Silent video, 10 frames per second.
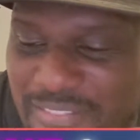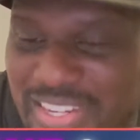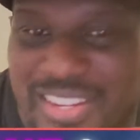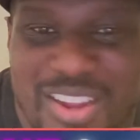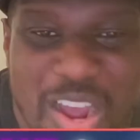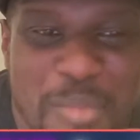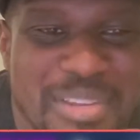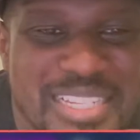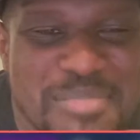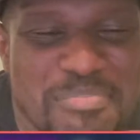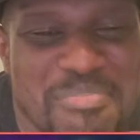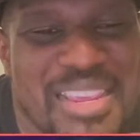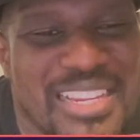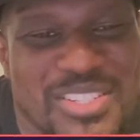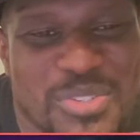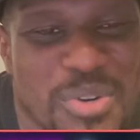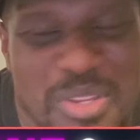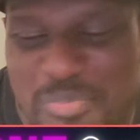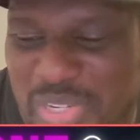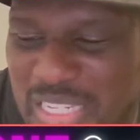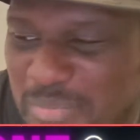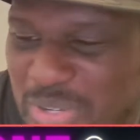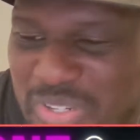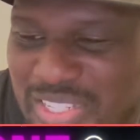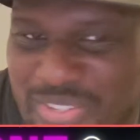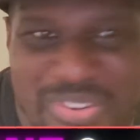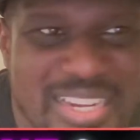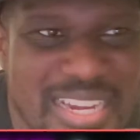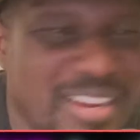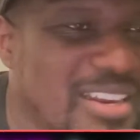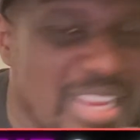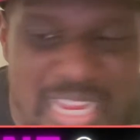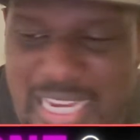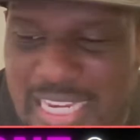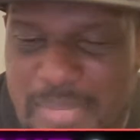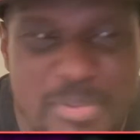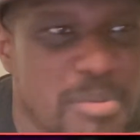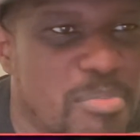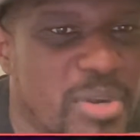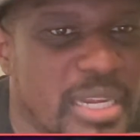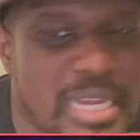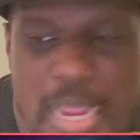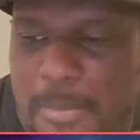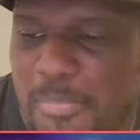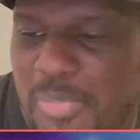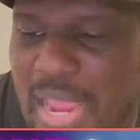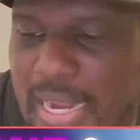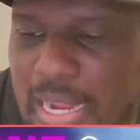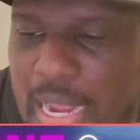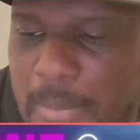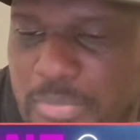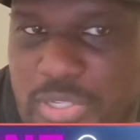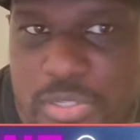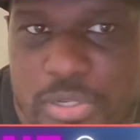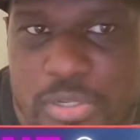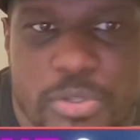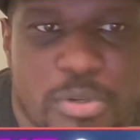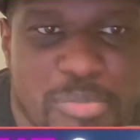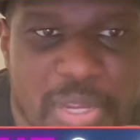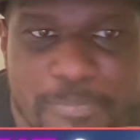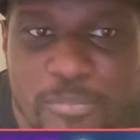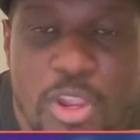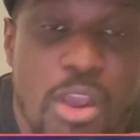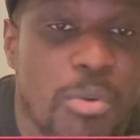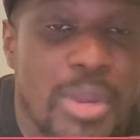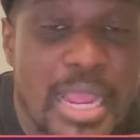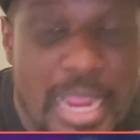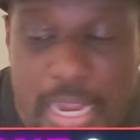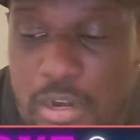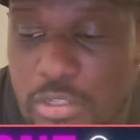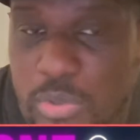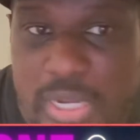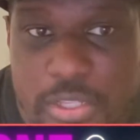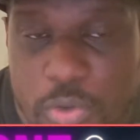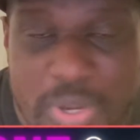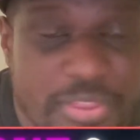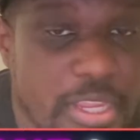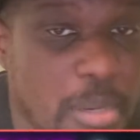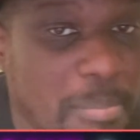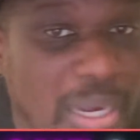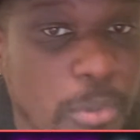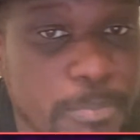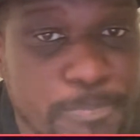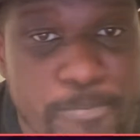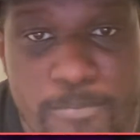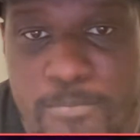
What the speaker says: if you have any comments, make sure you put them on the screen there. Let me bring that back up just a little bit. Oh, and also another great thing about